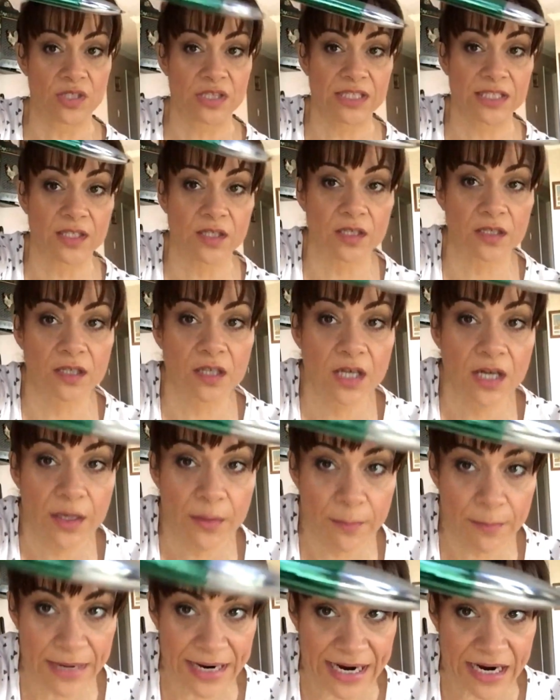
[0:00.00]
clear
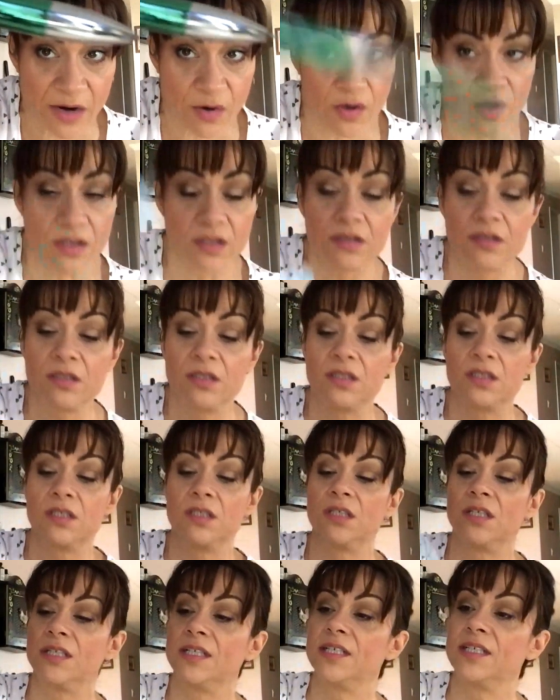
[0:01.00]
barrel.
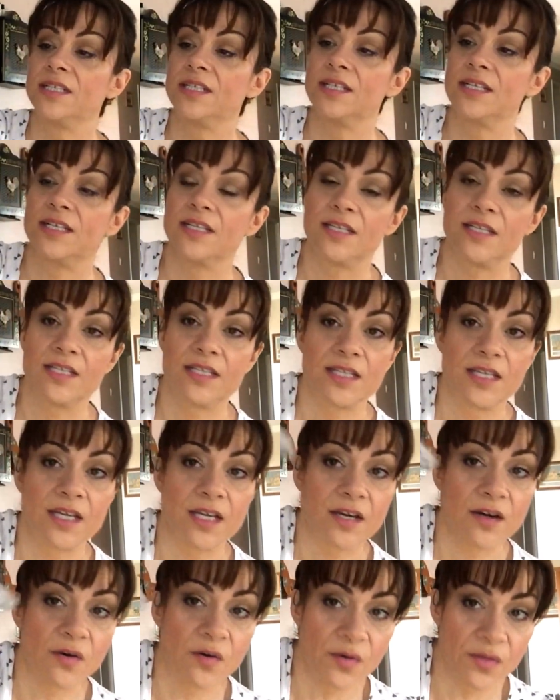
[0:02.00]

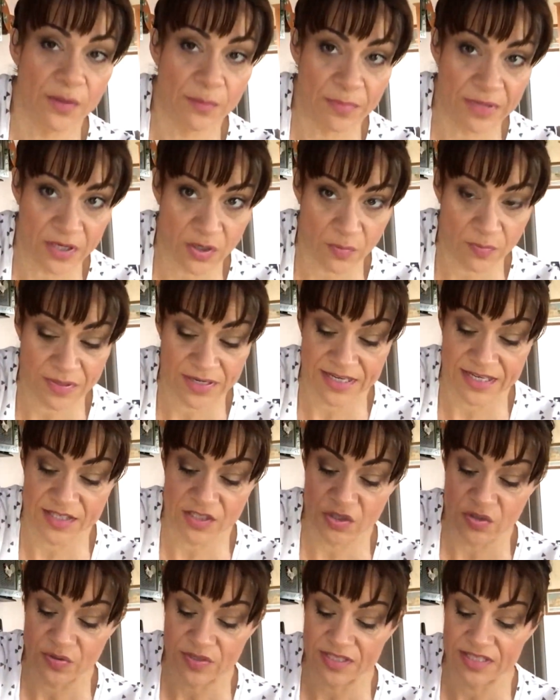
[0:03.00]
On the bigger
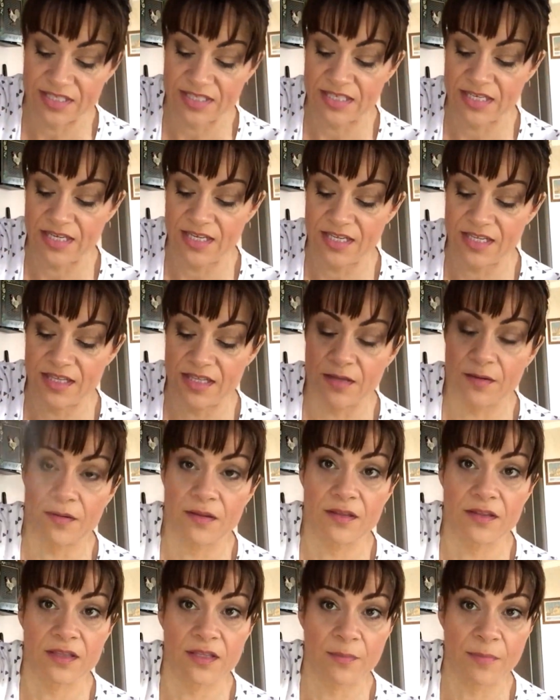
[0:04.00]
pens you can see
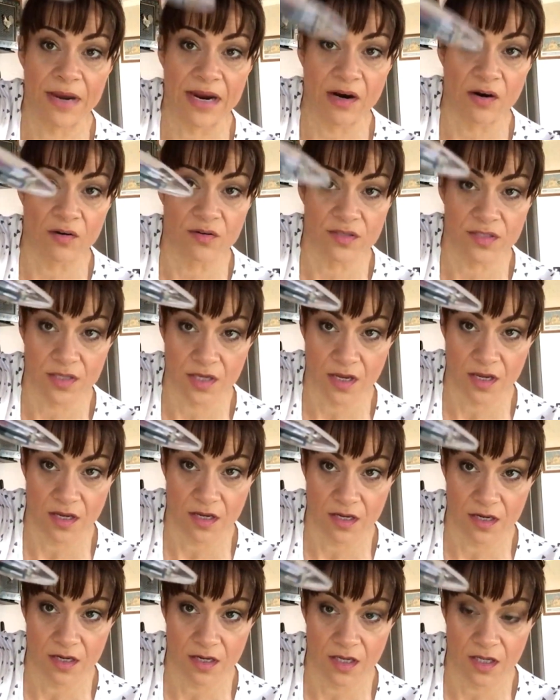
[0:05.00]
the barrels
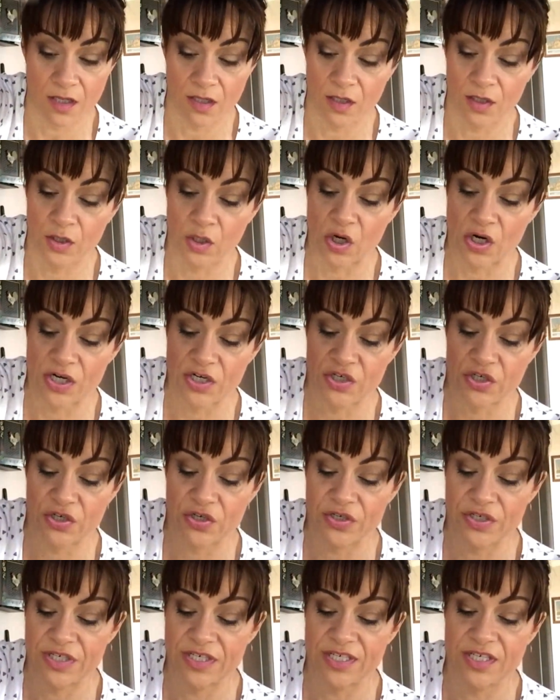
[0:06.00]

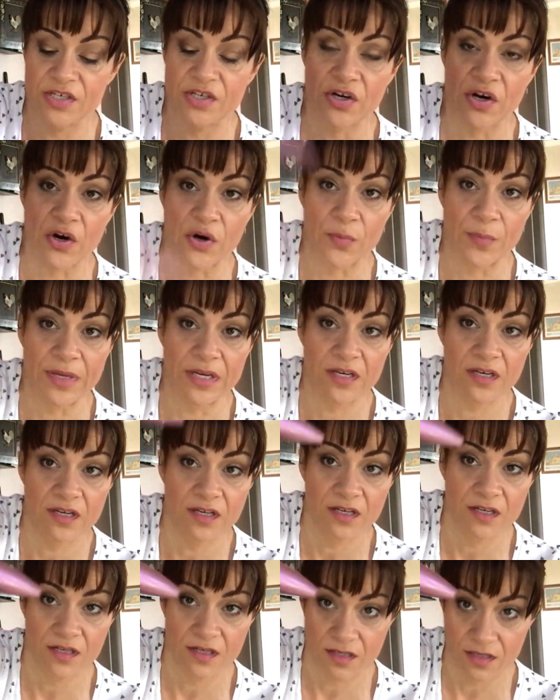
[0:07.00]
larger to determine.
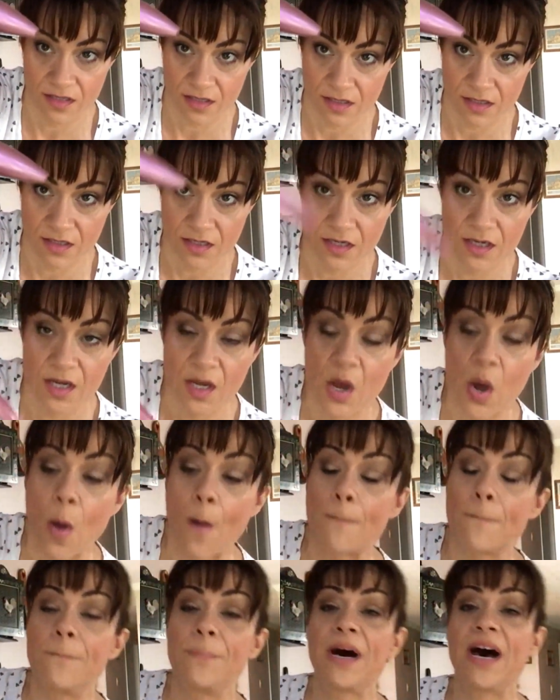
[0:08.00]

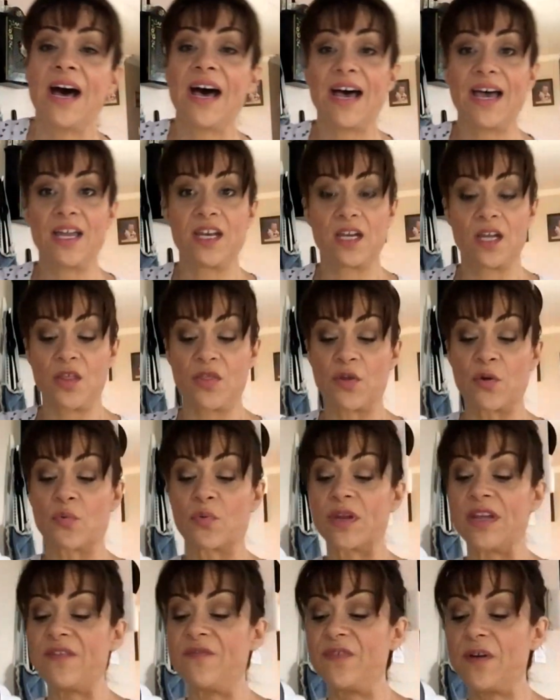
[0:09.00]
But the
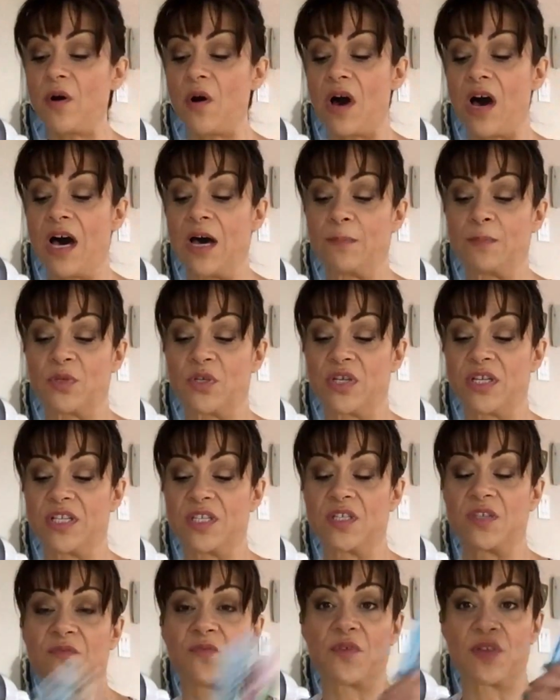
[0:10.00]
refill
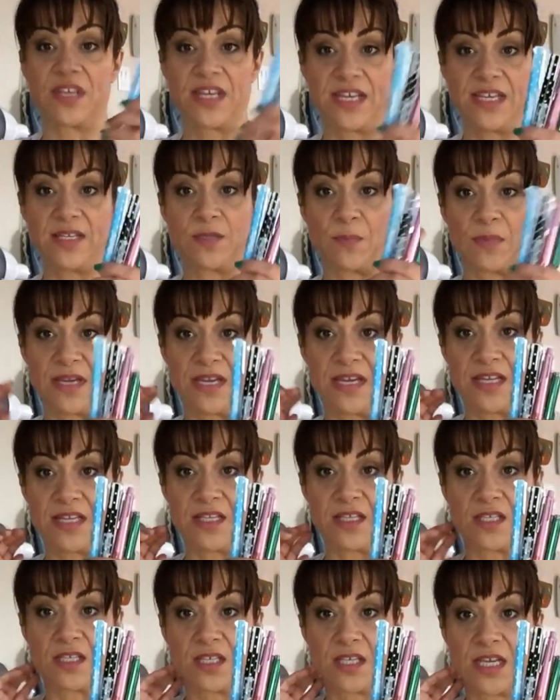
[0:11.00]
options for these
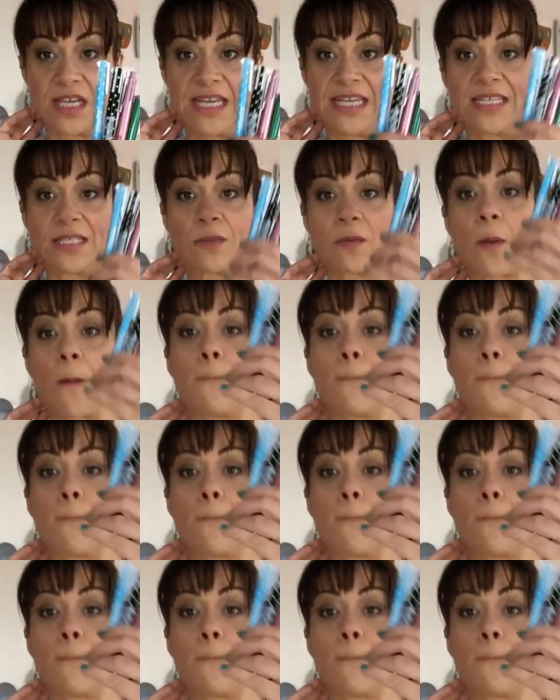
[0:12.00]
pens is